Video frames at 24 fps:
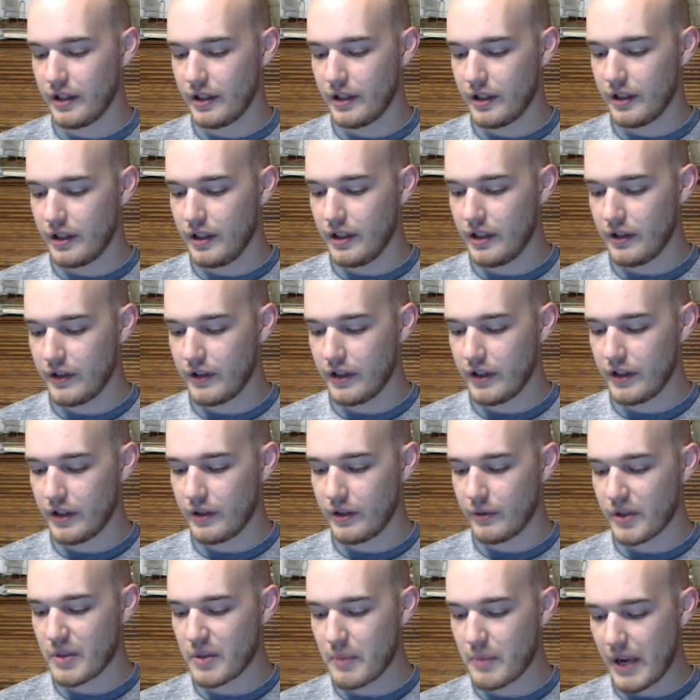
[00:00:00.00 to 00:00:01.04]
you know, they're
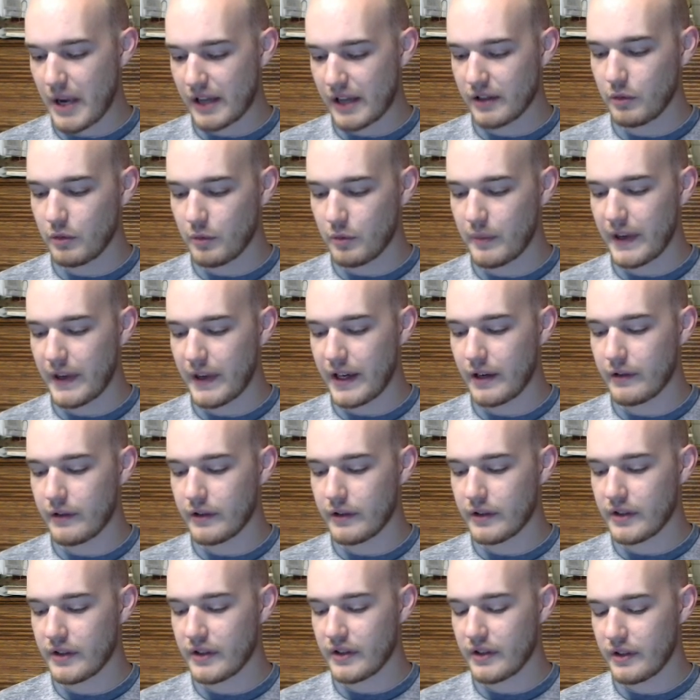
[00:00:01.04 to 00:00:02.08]
respectable
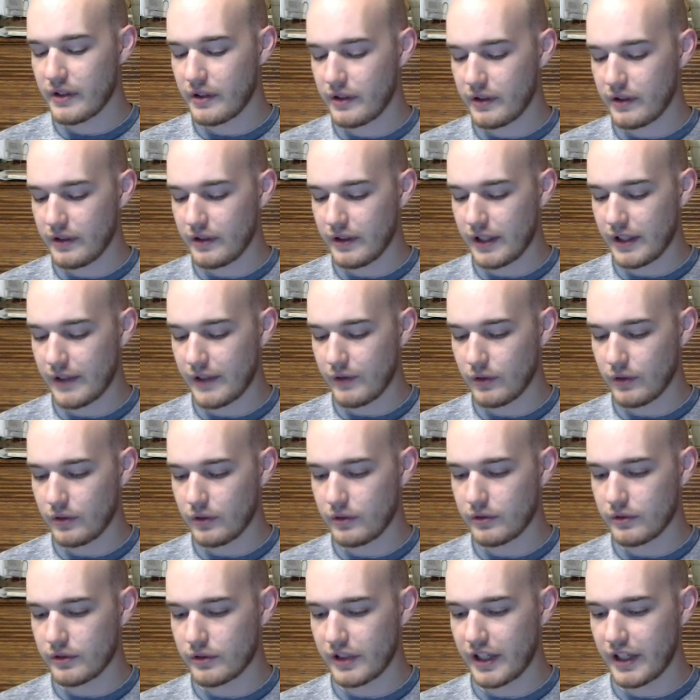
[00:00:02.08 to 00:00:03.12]
power
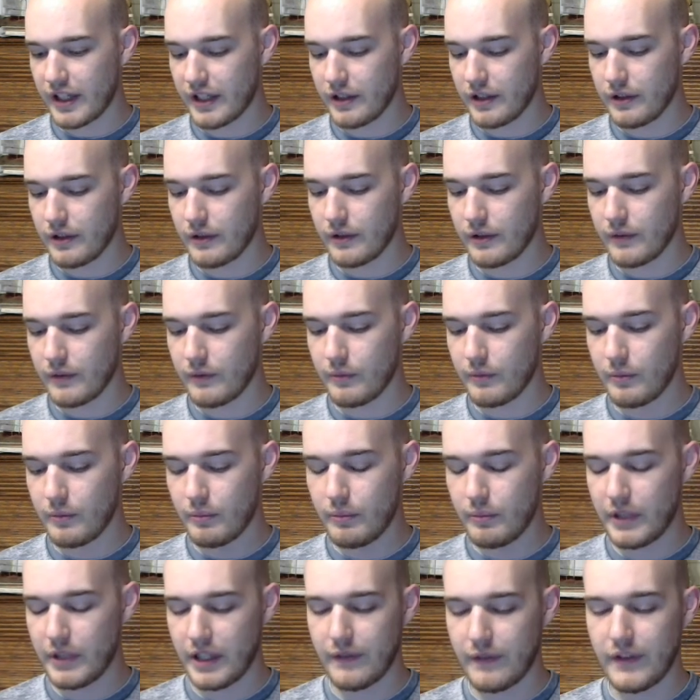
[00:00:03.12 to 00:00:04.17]
level kind of
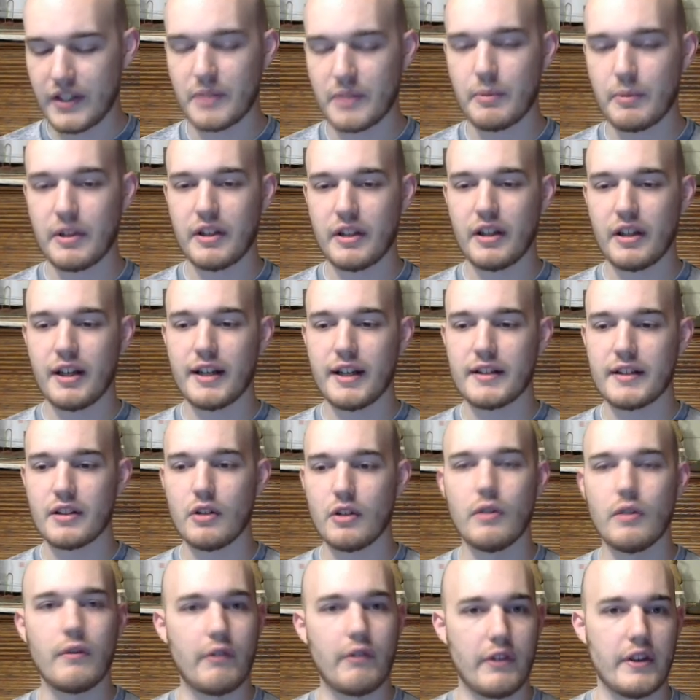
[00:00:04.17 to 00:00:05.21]
benefits, but not
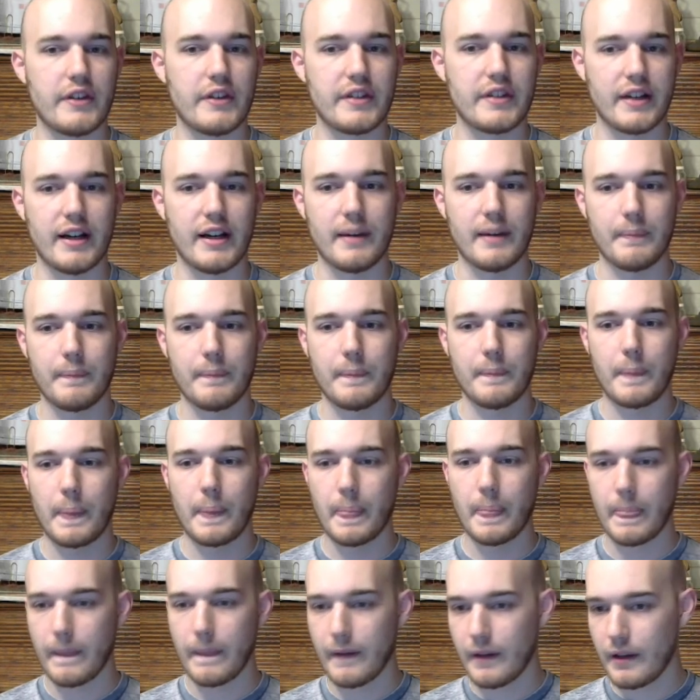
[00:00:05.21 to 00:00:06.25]
over the top.
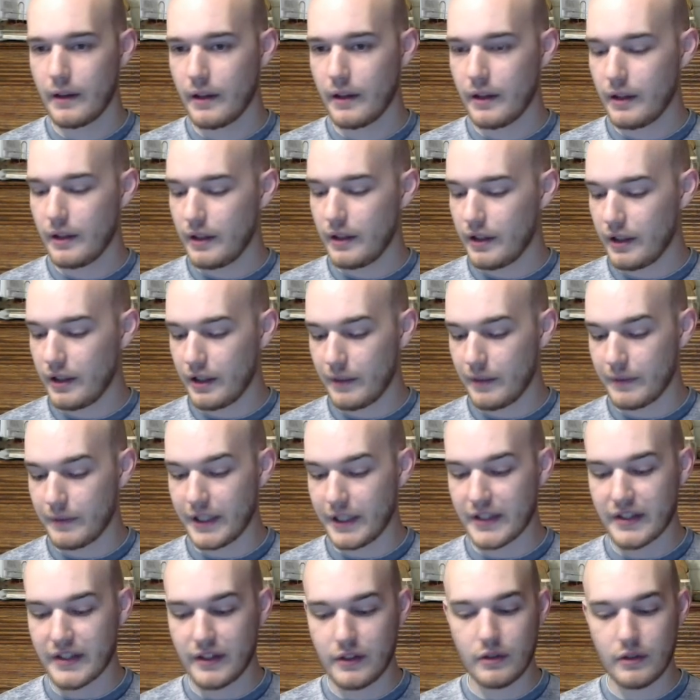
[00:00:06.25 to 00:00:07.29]
But
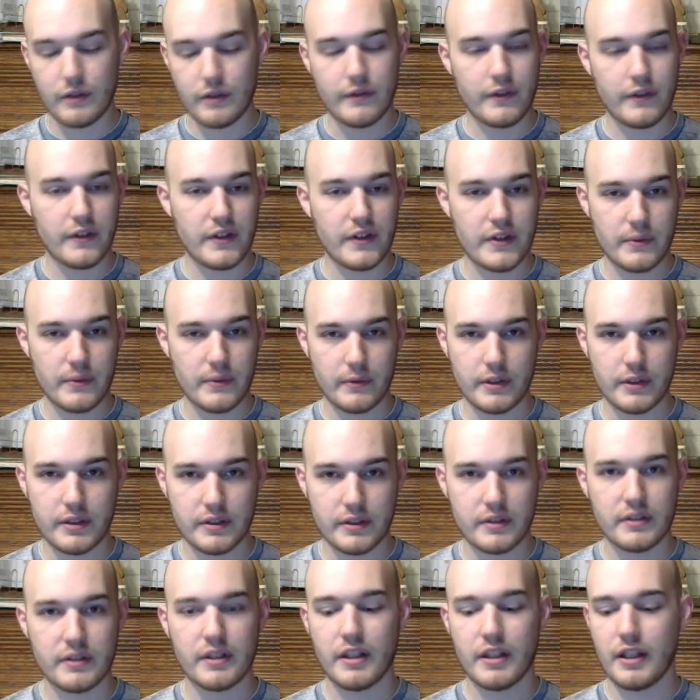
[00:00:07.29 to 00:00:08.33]
that's going to do it for this one.
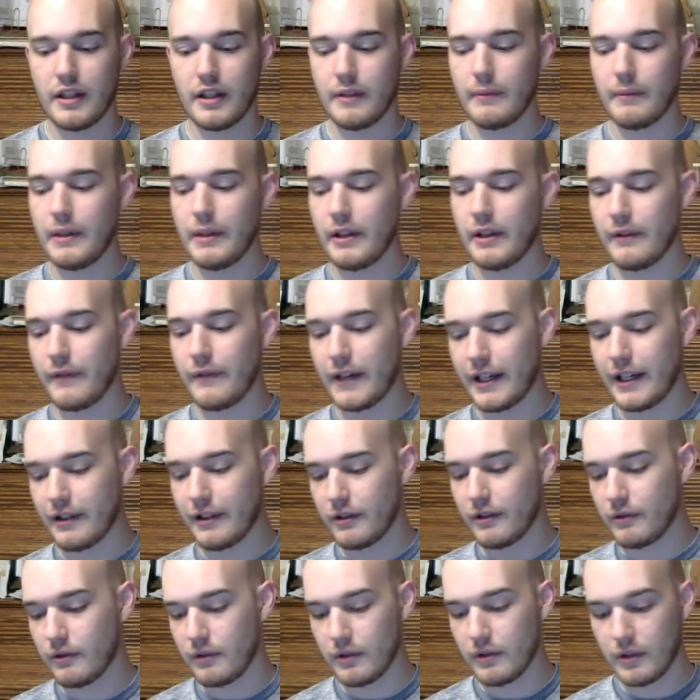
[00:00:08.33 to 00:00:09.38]
In the
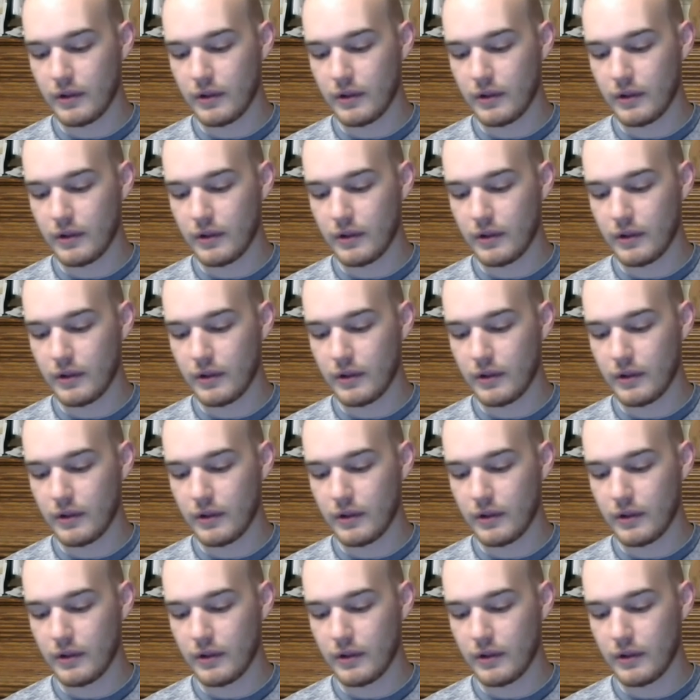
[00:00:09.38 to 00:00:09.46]
final